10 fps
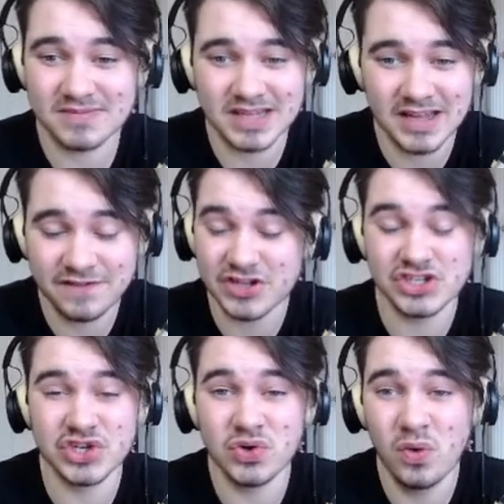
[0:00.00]
if you
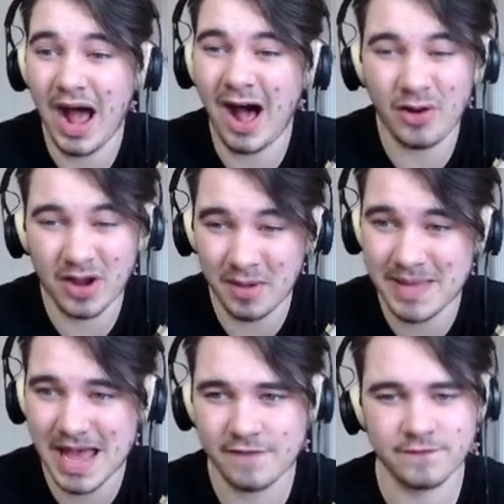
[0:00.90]
do, I'll come
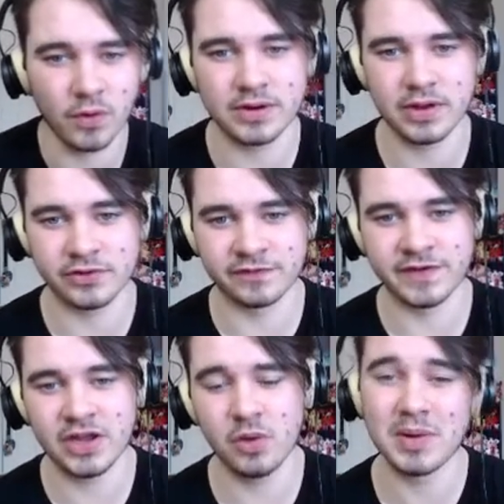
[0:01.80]
back for another
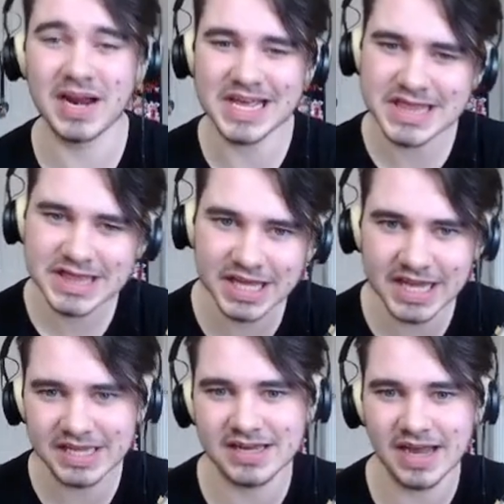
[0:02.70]
video, but I
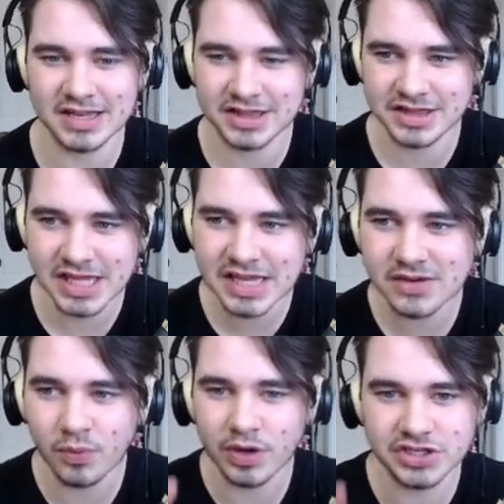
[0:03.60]
think, I
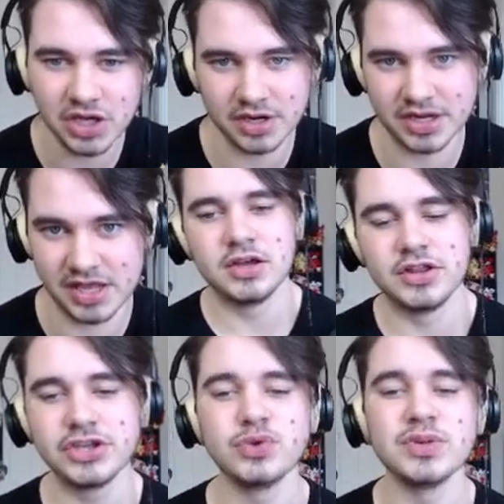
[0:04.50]
think we're done here.
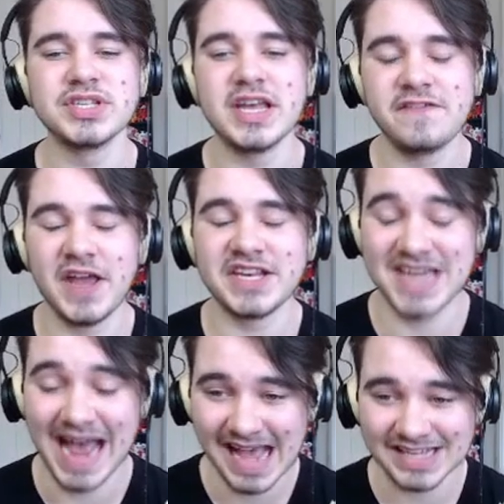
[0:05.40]
This was a
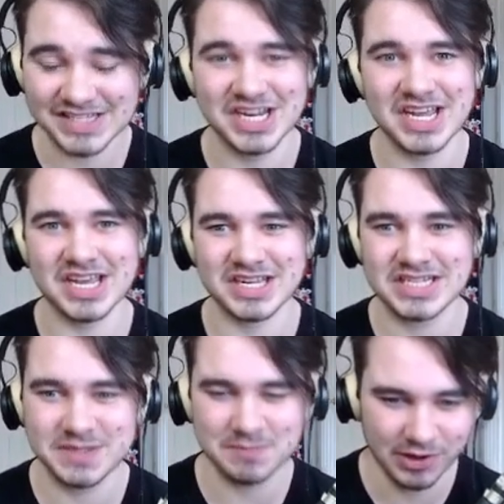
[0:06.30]
fantastic
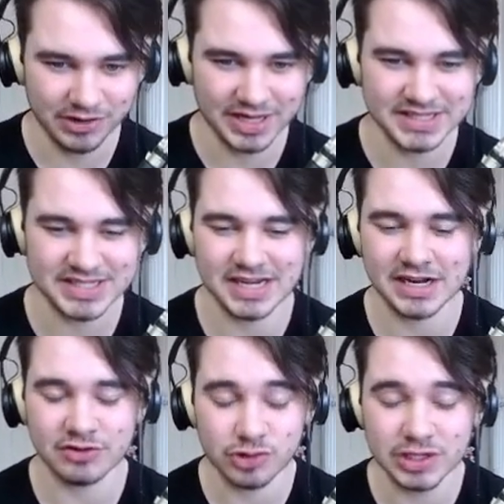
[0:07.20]
experience, and
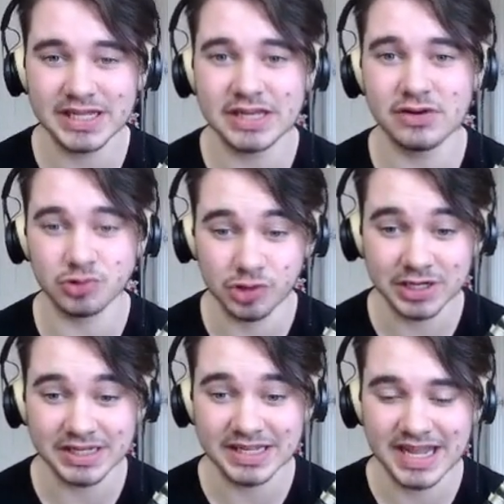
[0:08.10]
I really,
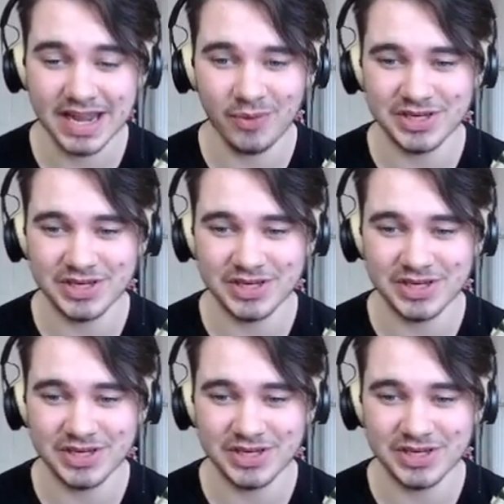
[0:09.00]
really can't wait